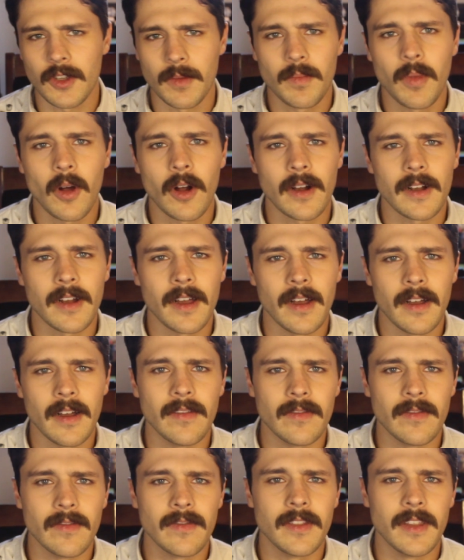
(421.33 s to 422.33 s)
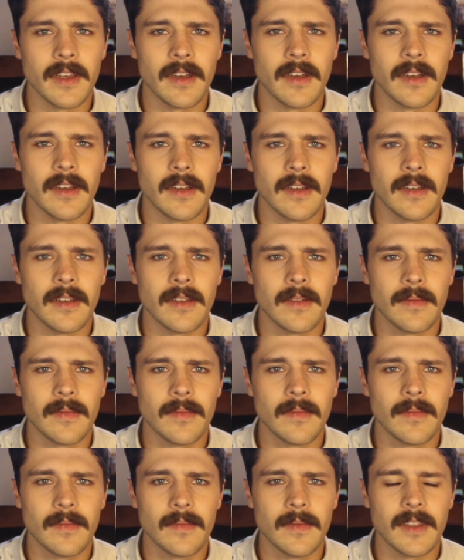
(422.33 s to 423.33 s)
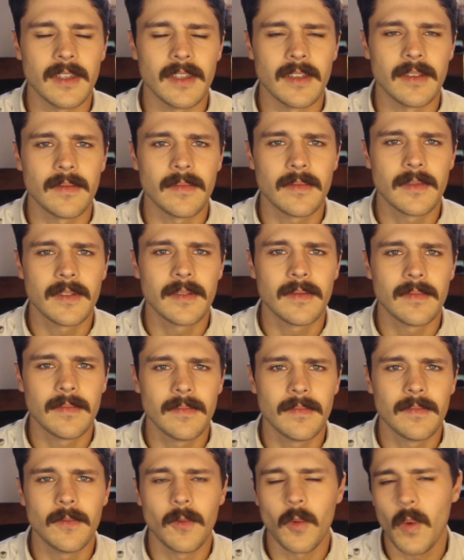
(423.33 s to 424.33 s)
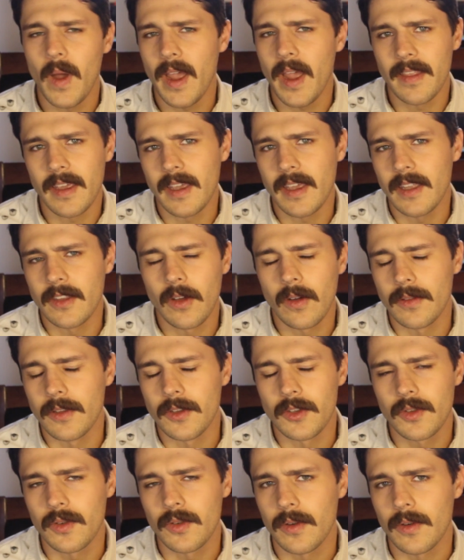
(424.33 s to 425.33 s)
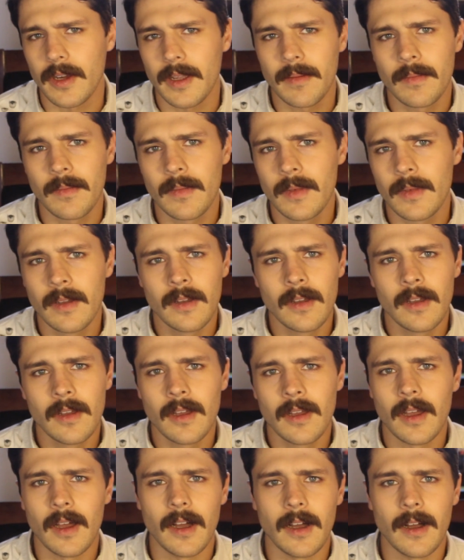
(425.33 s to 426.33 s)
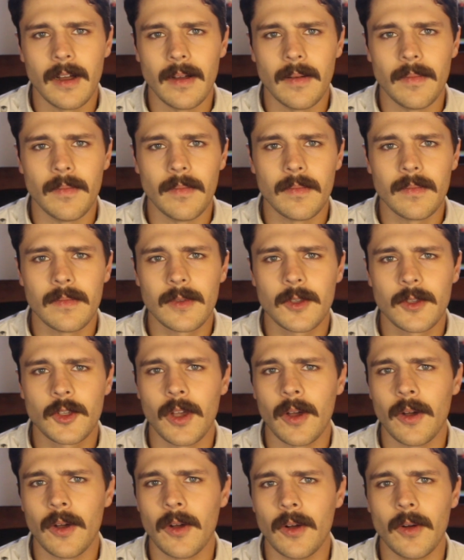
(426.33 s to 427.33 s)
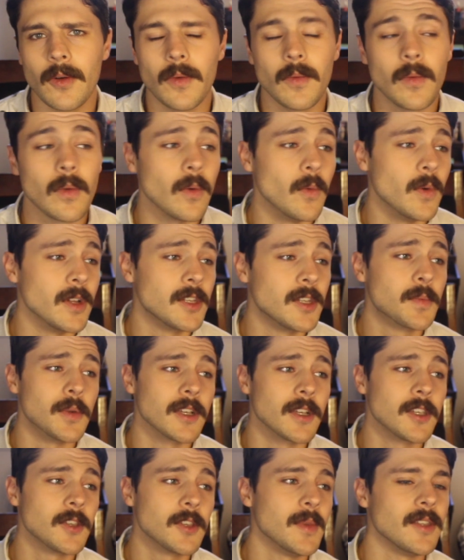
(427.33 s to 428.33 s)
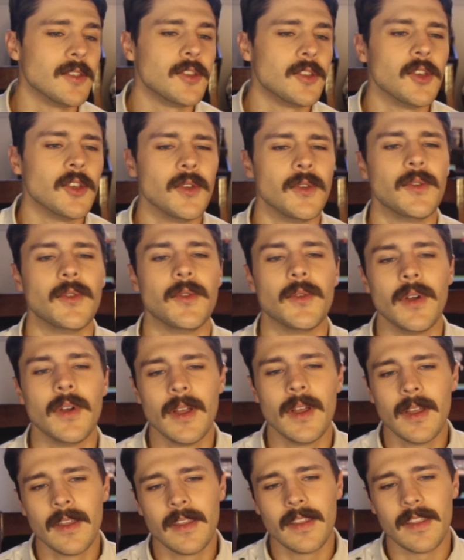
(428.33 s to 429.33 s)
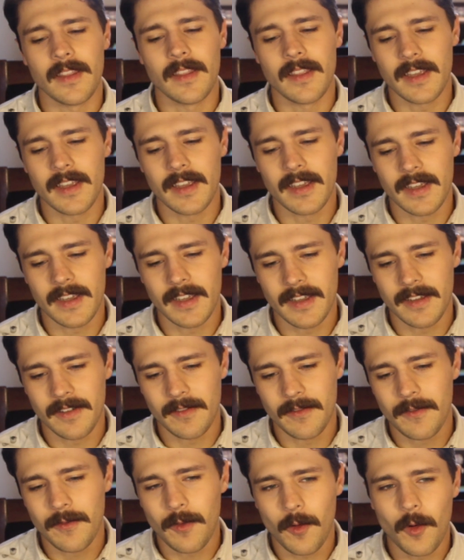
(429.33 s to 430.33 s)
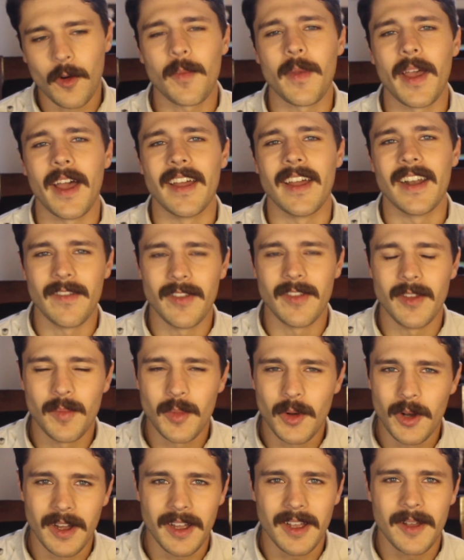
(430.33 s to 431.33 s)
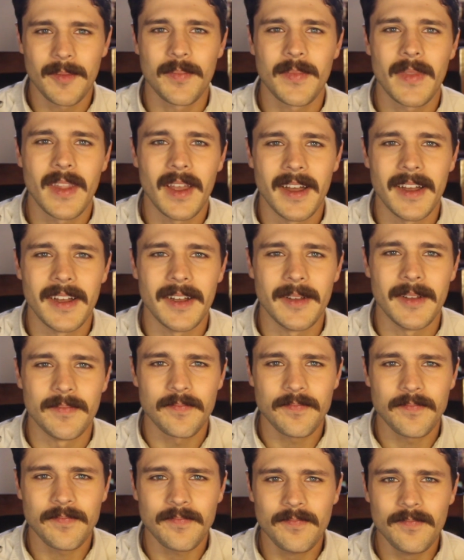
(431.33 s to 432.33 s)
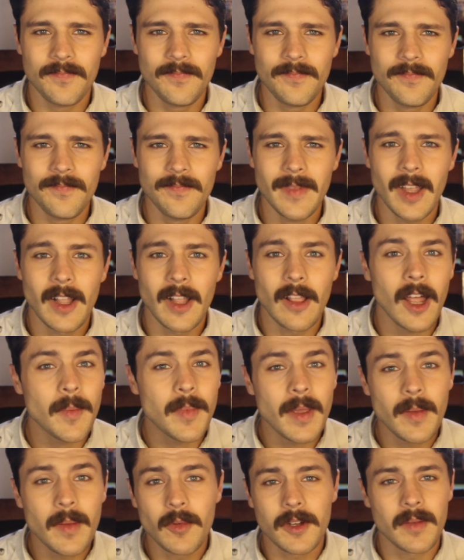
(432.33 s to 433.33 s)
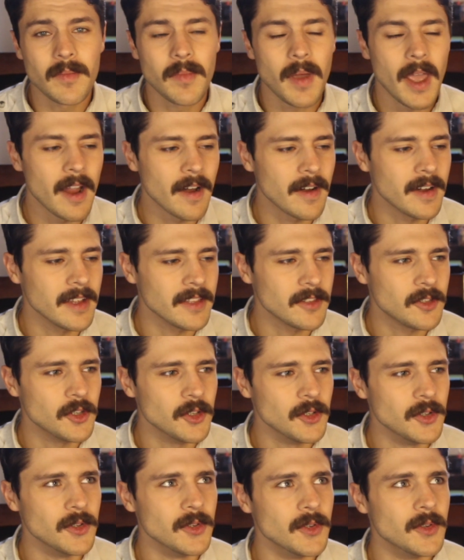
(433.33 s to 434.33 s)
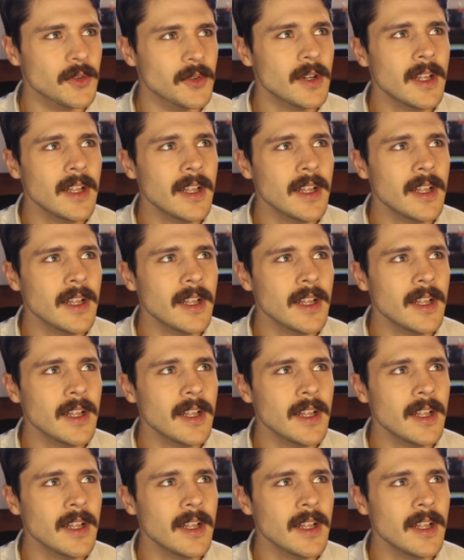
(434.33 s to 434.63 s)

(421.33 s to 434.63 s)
a part of the way that he told the story. So, which brings me to the format of the book. A lot of people compare it to